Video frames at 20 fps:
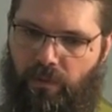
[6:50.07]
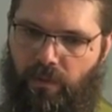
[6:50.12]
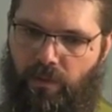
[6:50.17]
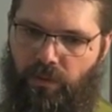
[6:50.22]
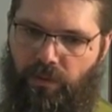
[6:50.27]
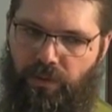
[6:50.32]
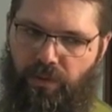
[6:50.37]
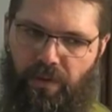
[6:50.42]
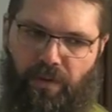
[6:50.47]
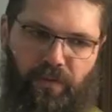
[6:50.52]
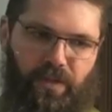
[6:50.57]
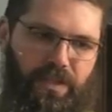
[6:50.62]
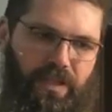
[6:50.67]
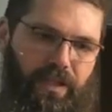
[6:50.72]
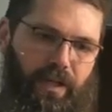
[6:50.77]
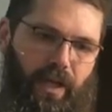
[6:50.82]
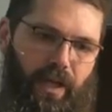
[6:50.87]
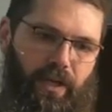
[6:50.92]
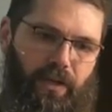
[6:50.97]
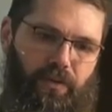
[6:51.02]
So even
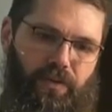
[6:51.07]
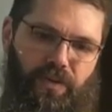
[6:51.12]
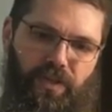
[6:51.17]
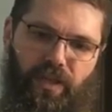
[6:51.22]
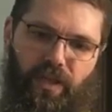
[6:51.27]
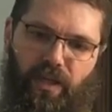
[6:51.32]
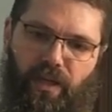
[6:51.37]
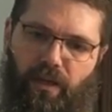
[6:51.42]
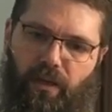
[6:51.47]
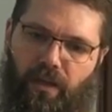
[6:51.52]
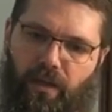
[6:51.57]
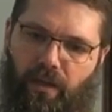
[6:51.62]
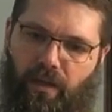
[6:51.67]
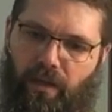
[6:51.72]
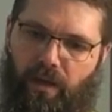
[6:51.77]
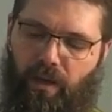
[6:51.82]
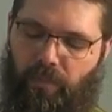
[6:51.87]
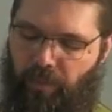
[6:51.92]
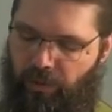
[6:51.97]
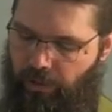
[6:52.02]
today, you see
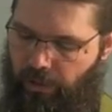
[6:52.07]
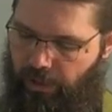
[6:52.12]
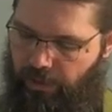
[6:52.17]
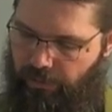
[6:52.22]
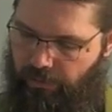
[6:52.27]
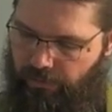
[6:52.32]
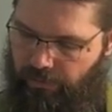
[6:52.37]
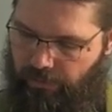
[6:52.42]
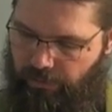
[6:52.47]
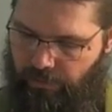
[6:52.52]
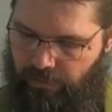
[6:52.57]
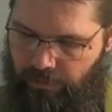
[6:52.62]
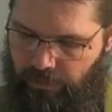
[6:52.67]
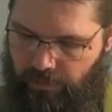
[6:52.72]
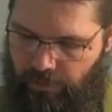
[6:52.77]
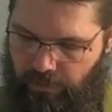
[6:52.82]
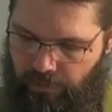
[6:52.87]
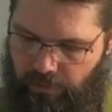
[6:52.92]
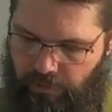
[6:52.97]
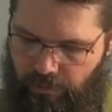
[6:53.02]
upon,
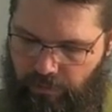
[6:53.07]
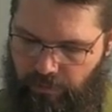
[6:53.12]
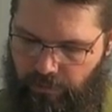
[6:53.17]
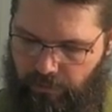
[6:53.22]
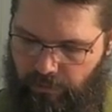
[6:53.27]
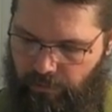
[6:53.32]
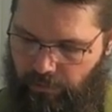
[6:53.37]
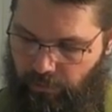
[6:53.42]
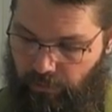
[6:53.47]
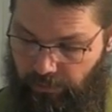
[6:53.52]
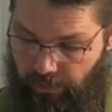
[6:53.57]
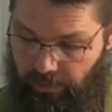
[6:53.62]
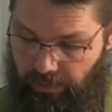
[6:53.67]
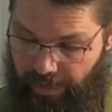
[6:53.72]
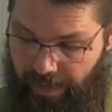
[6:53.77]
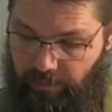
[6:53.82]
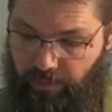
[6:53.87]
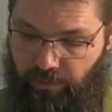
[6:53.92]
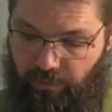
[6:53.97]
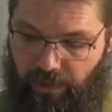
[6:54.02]
or the
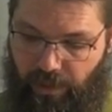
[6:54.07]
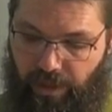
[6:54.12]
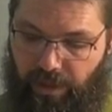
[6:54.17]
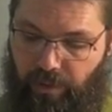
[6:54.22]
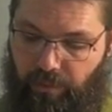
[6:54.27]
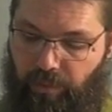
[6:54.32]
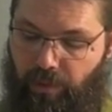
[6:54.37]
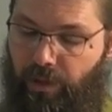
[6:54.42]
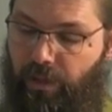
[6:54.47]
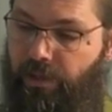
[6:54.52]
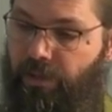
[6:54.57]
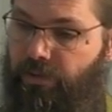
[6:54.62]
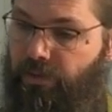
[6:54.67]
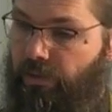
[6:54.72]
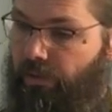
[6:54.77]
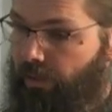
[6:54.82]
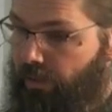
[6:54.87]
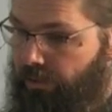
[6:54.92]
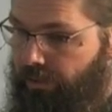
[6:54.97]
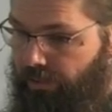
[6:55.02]
Lamb of God upon his
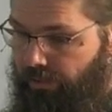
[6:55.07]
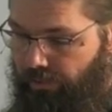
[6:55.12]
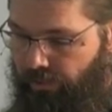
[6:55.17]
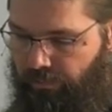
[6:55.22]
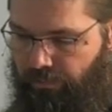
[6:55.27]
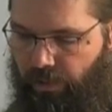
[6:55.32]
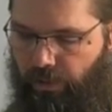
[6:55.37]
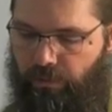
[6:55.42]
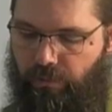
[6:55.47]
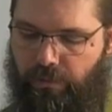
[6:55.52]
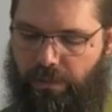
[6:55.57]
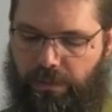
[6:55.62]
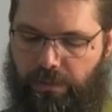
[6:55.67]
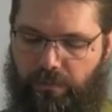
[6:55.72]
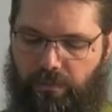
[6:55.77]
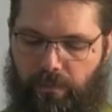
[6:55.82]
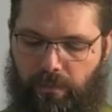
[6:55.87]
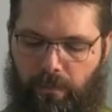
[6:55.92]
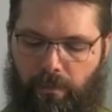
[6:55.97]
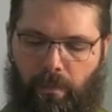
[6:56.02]
altar throne,
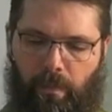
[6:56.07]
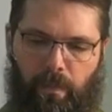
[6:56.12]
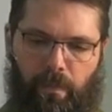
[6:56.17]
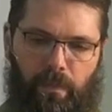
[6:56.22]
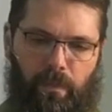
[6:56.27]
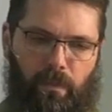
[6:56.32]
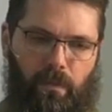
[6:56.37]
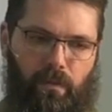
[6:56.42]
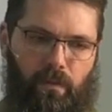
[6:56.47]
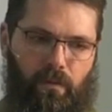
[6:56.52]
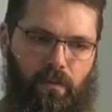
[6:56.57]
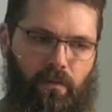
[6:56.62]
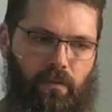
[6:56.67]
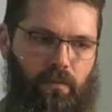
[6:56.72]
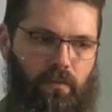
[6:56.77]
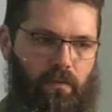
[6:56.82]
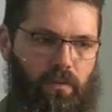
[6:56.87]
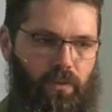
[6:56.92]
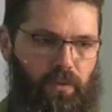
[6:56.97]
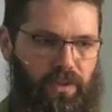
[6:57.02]

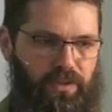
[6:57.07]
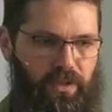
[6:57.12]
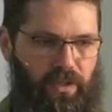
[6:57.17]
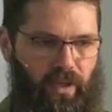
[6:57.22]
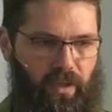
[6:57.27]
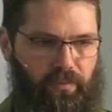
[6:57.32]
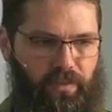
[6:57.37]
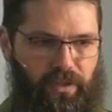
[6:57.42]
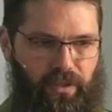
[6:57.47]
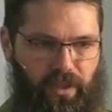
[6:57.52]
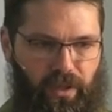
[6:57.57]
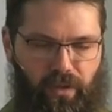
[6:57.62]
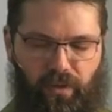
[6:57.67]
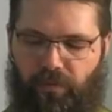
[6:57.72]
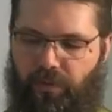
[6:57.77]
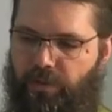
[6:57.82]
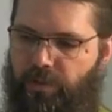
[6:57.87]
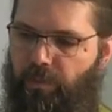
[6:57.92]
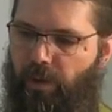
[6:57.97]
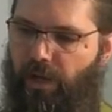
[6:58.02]
who has come to
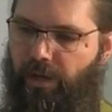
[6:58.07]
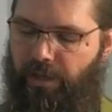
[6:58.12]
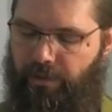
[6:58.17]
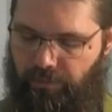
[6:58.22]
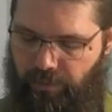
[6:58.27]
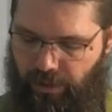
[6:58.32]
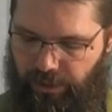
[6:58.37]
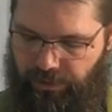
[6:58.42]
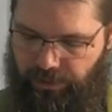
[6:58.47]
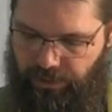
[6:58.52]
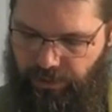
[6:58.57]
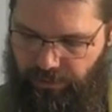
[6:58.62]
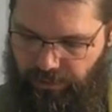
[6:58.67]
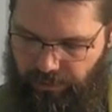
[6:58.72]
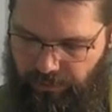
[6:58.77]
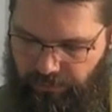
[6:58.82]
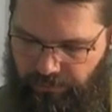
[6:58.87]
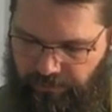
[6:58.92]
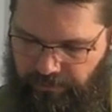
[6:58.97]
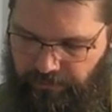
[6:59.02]
give his body and blood to
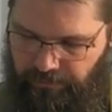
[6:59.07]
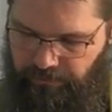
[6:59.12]
you.